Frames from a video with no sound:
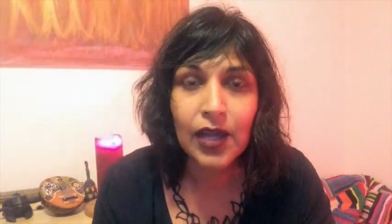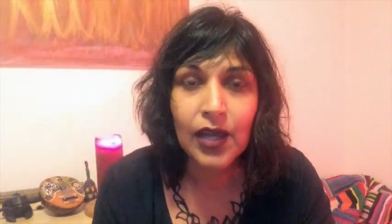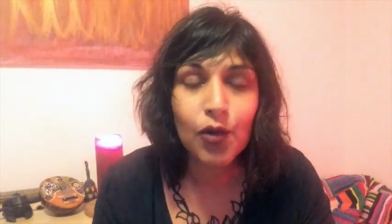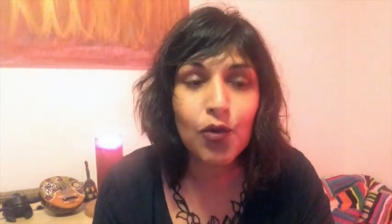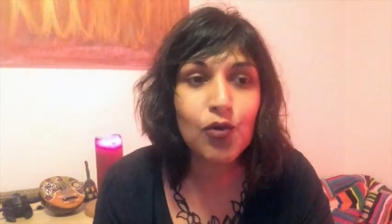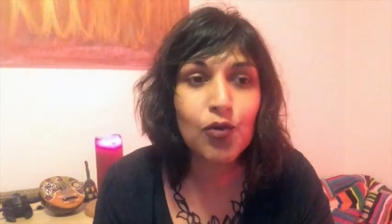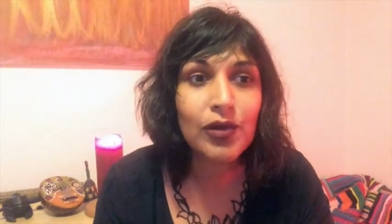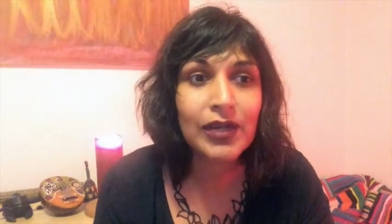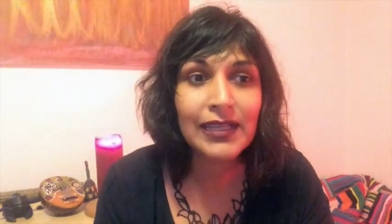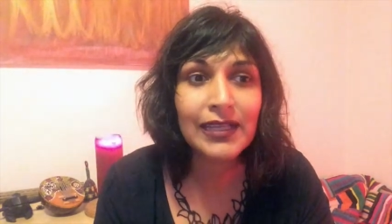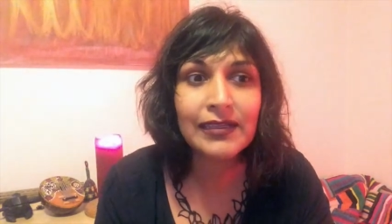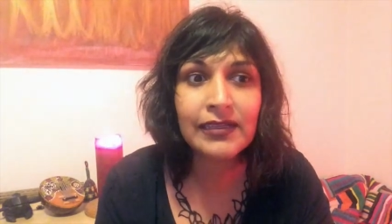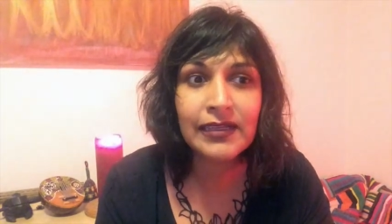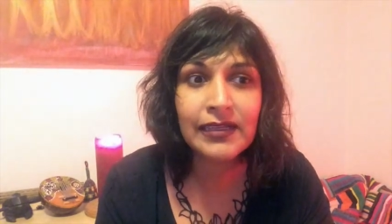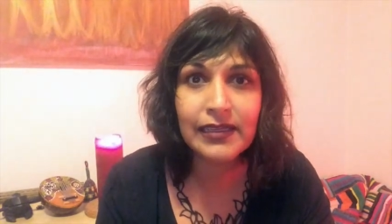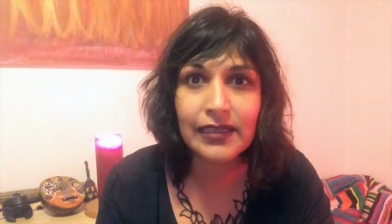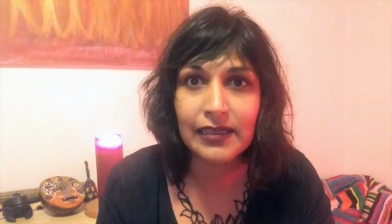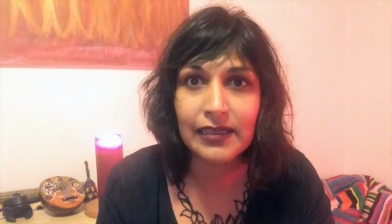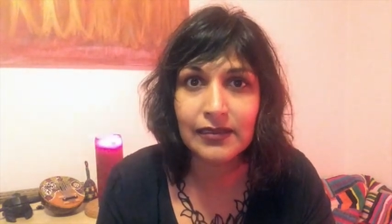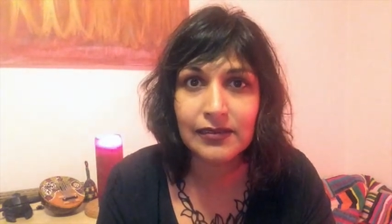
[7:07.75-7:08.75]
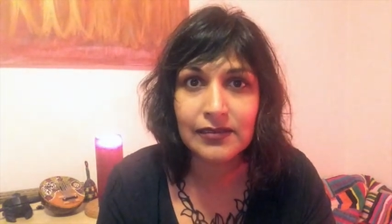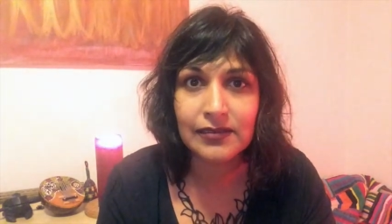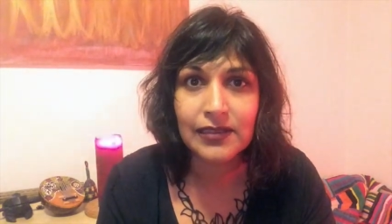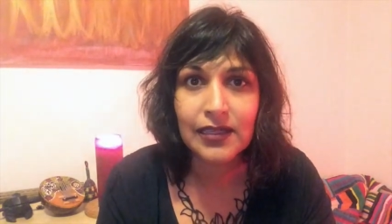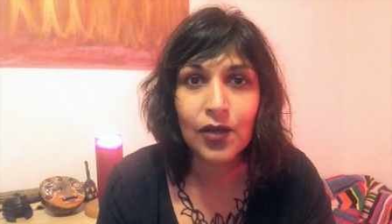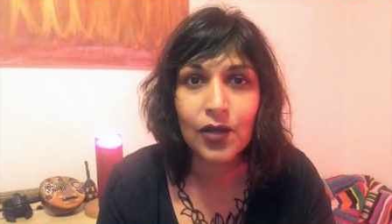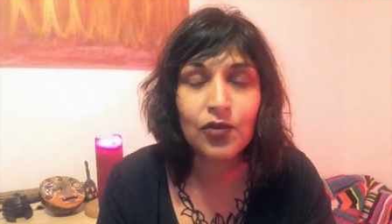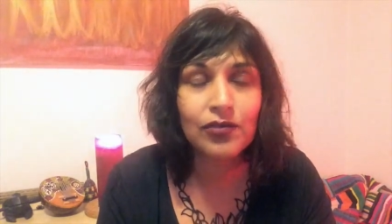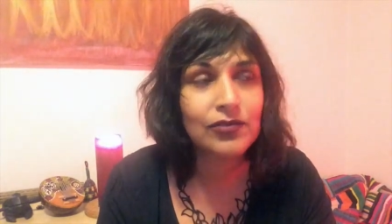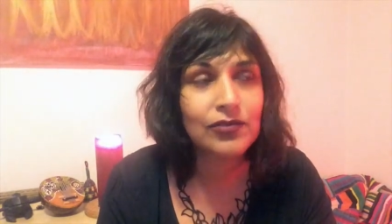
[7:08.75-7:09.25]
or cleaning,
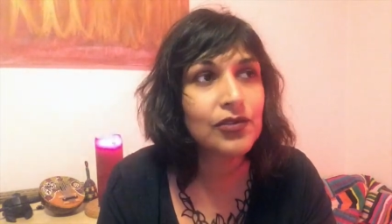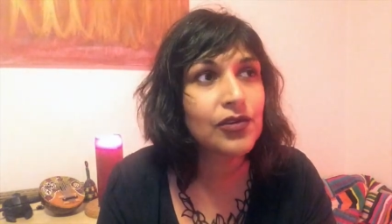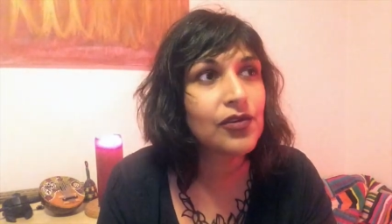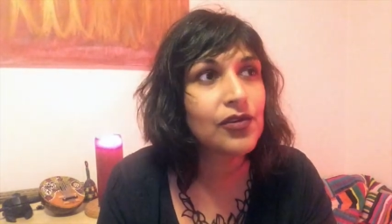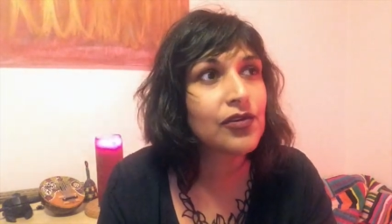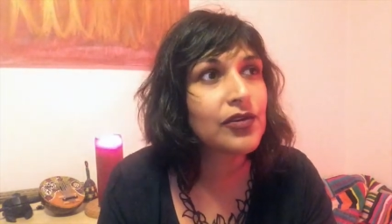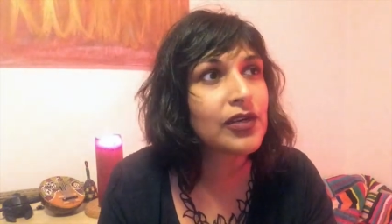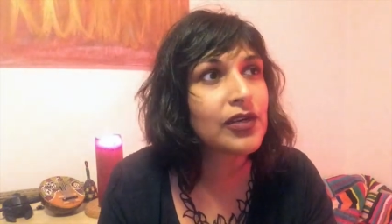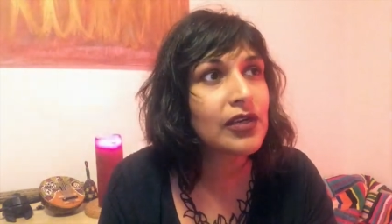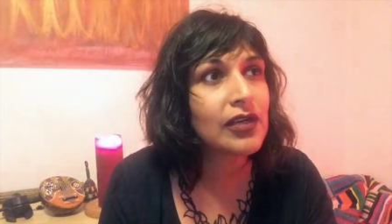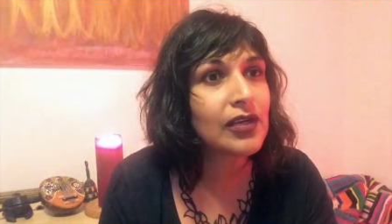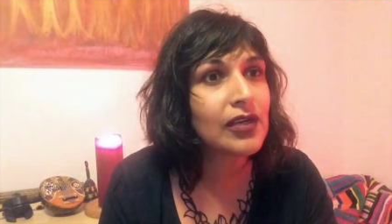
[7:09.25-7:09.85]
or